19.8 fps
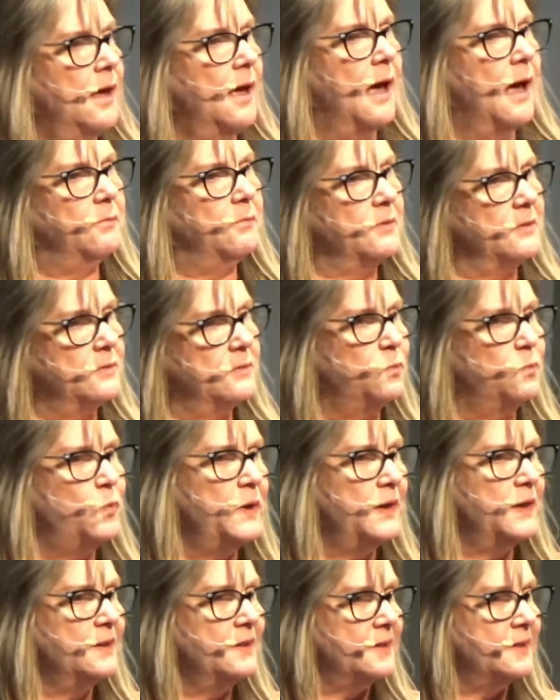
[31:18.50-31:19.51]
I was
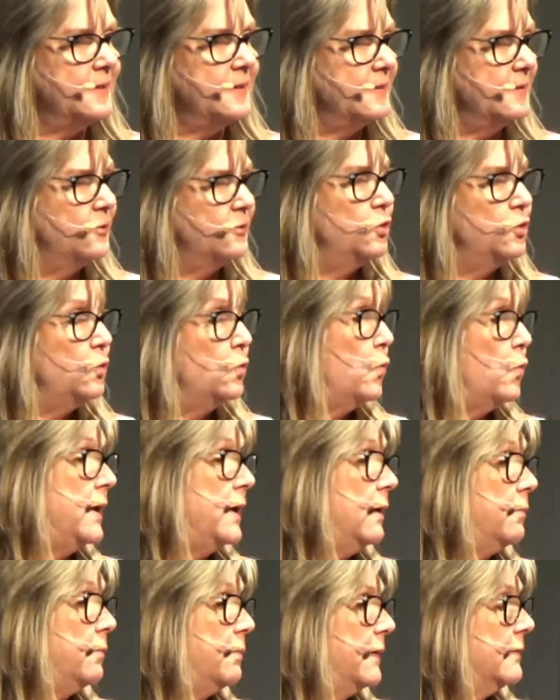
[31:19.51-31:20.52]
willing to
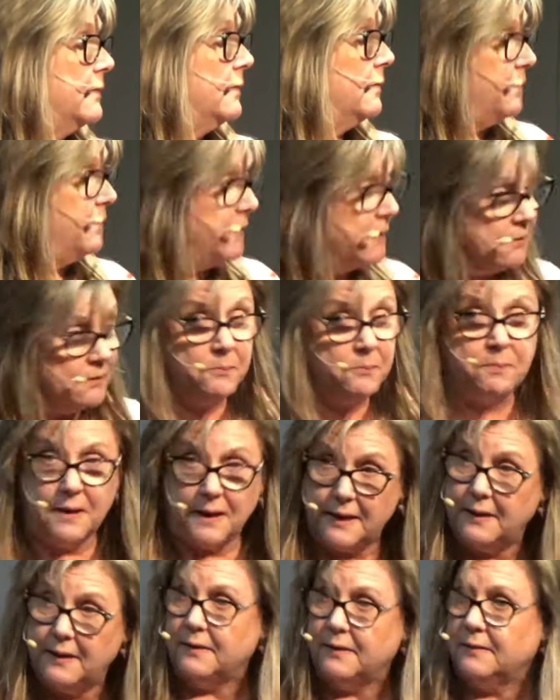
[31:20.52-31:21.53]
weep and to feel the
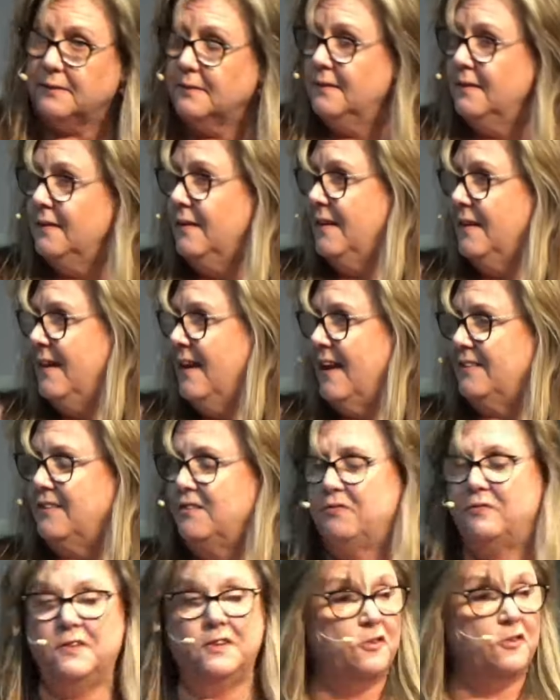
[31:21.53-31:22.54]
pain and to
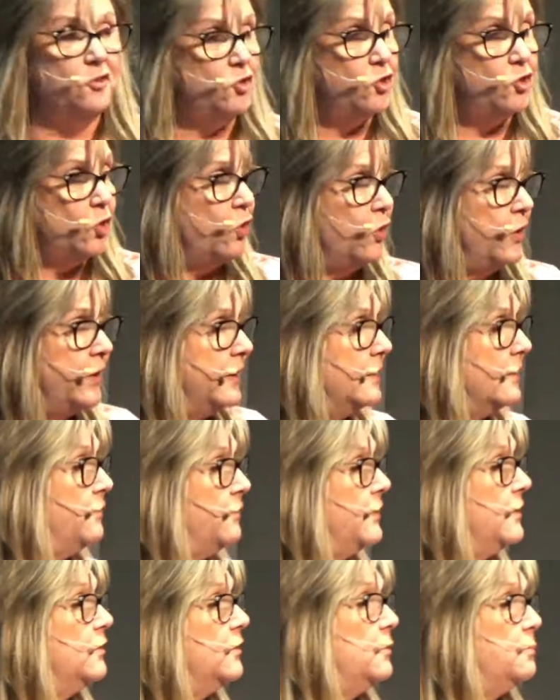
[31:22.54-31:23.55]
feel the joy and to
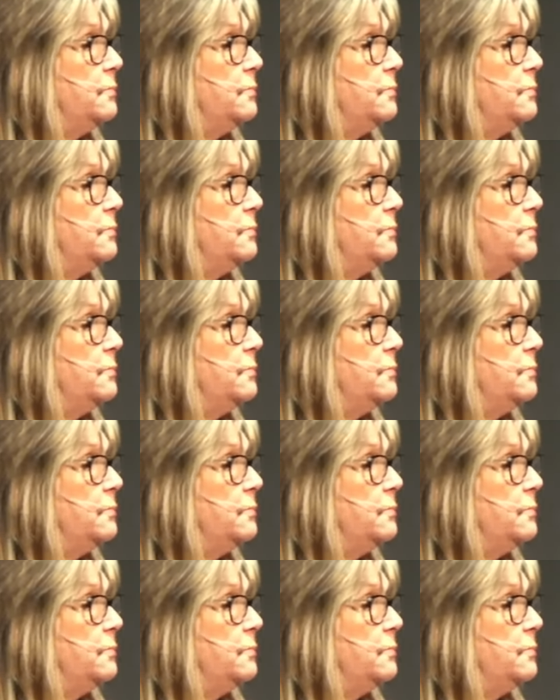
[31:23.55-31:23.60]
feel the